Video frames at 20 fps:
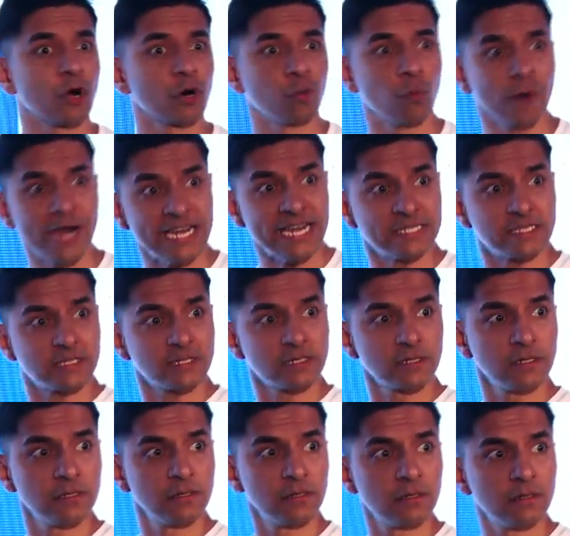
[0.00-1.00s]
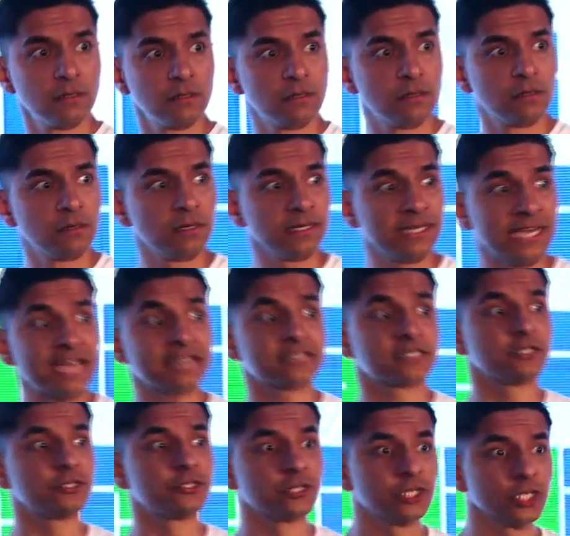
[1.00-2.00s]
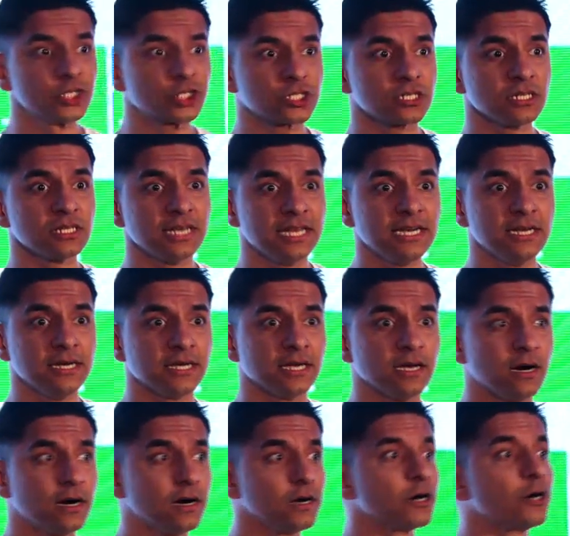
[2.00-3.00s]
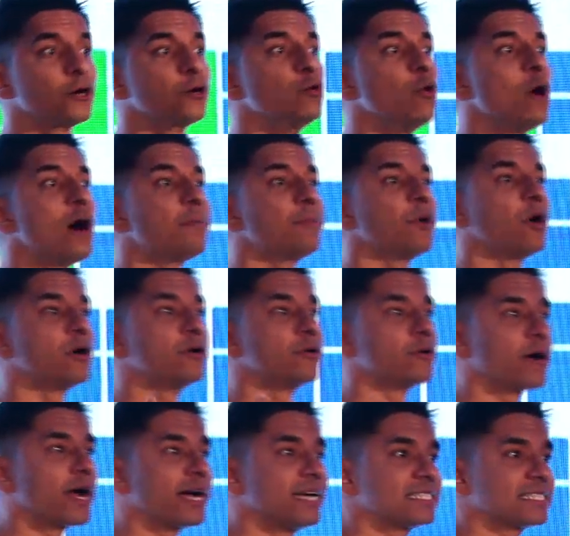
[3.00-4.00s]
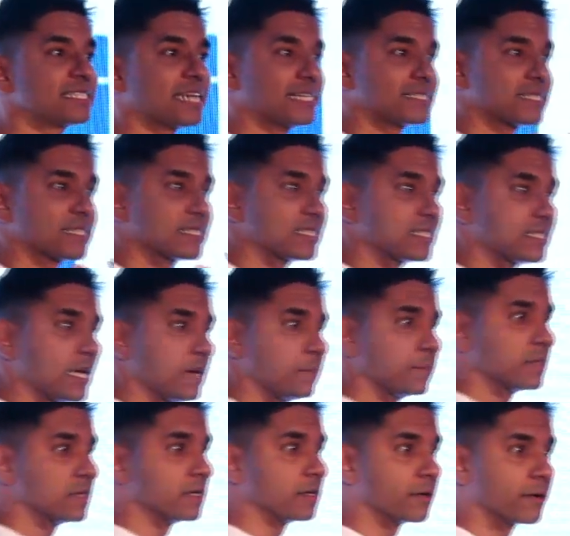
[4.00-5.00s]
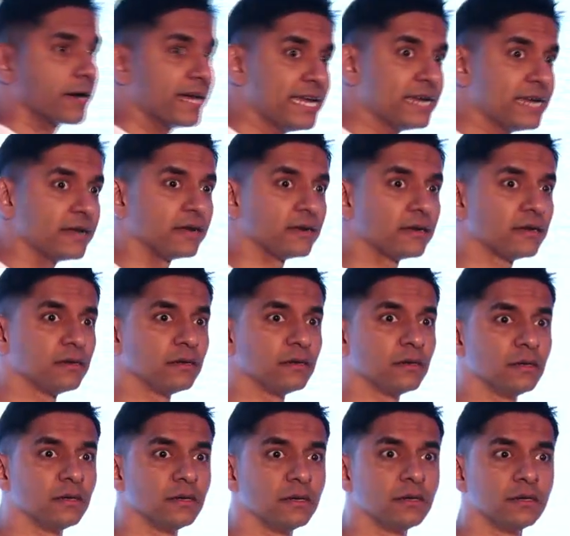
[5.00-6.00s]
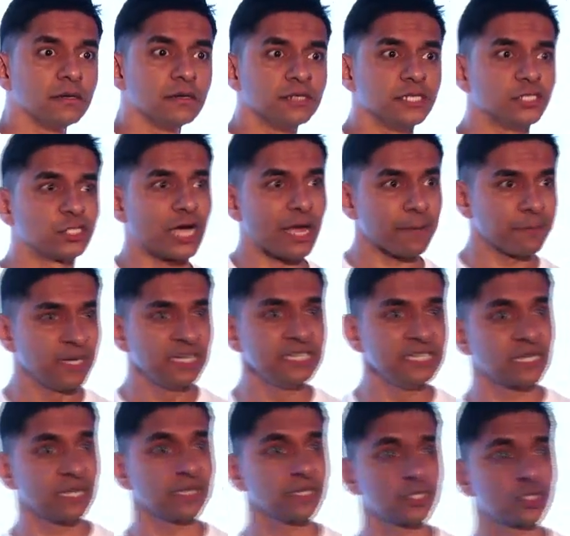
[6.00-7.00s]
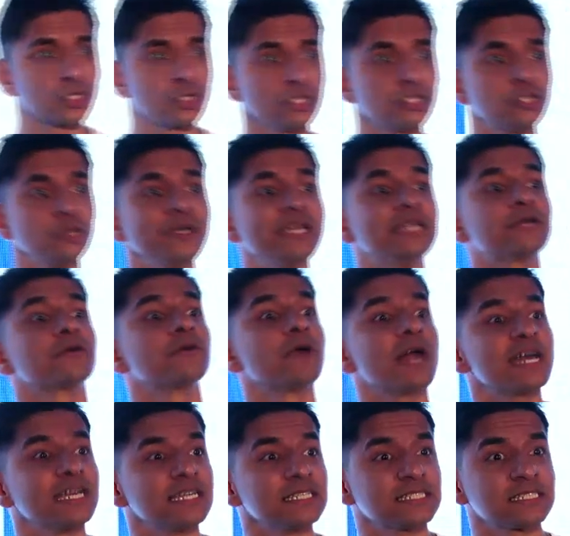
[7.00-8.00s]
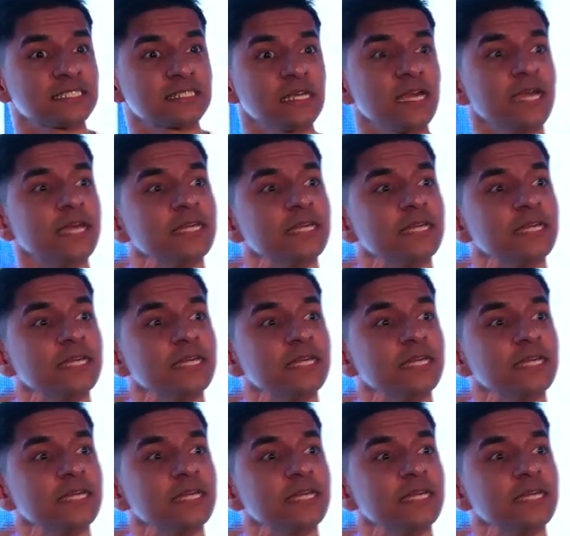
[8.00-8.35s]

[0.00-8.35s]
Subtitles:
weight. Yet traditional India grew up on rice as a staple grain. The Japanese understood to eat rice in